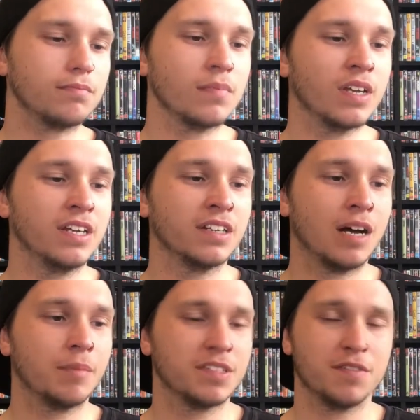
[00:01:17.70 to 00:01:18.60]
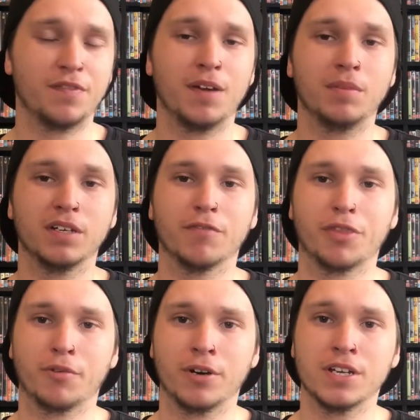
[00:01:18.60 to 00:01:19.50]
And it's a family of
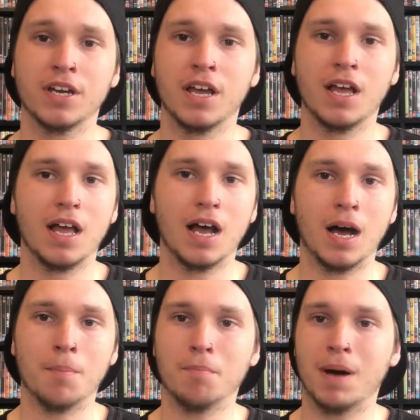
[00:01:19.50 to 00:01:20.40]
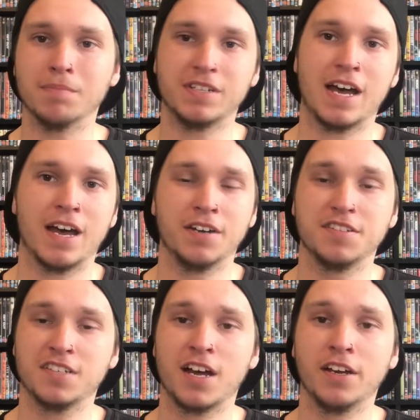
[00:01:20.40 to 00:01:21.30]
three, mum, dad,
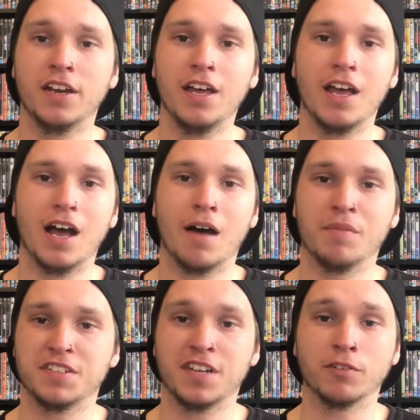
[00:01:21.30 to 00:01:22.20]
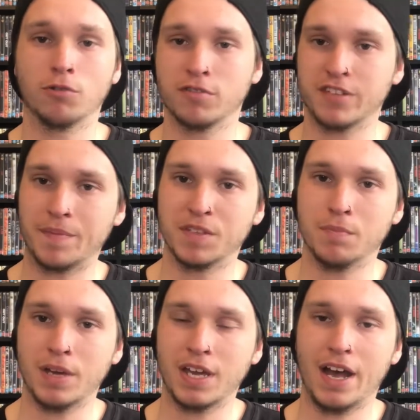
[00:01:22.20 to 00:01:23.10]
son. The son grows up to
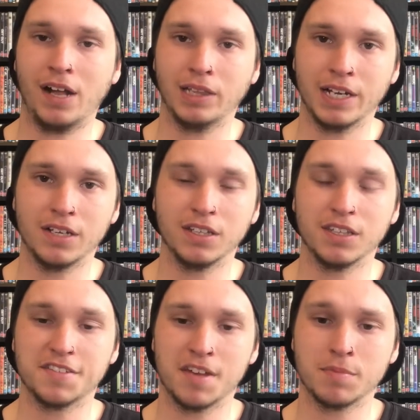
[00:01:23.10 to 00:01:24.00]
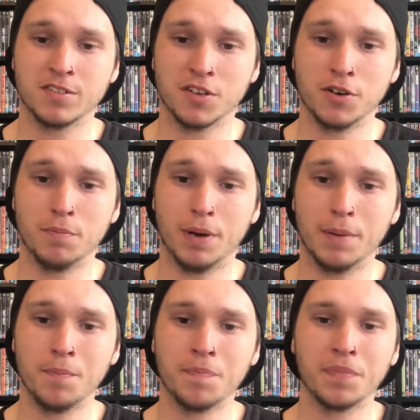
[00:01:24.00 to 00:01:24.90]
be our lead in this episode,
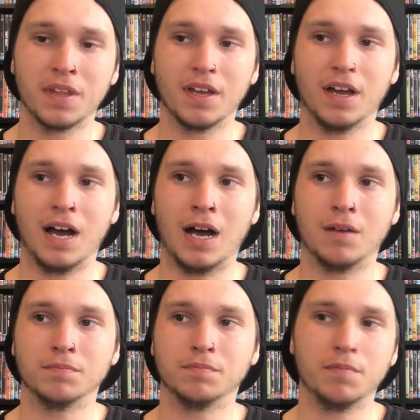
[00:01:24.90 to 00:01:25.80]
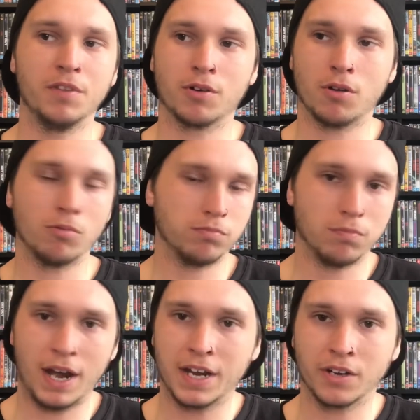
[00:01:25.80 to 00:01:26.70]
but they're all
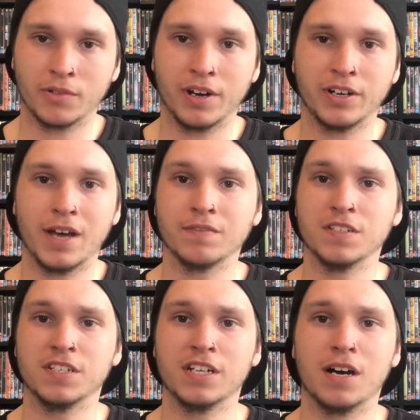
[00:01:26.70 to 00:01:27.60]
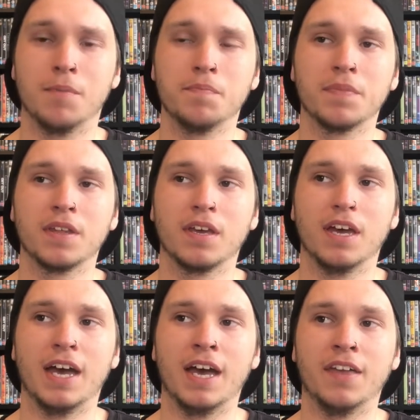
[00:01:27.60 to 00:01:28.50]
hanging around having dinner,
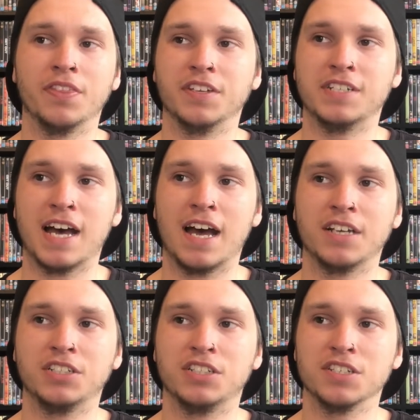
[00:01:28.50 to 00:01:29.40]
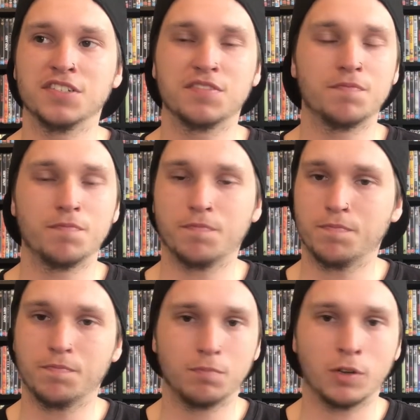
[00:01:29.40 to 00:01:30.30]
and the dad just
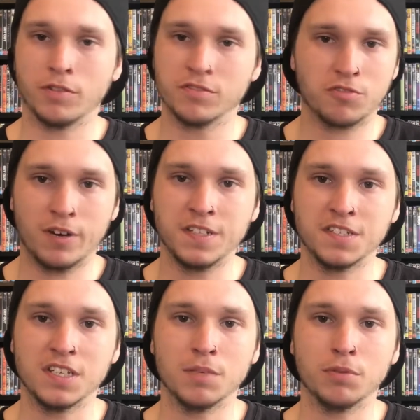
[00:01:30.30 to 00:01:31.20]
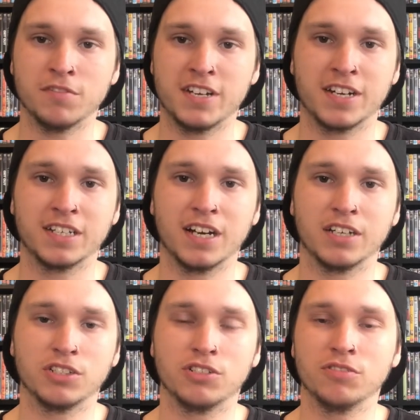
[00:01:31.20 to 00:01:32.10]
goes crazy. He pulls out a
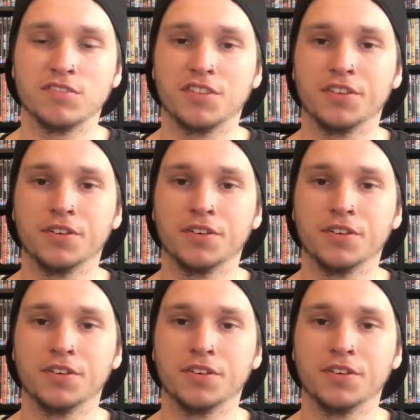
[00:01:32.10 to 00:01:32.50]
gun, shoots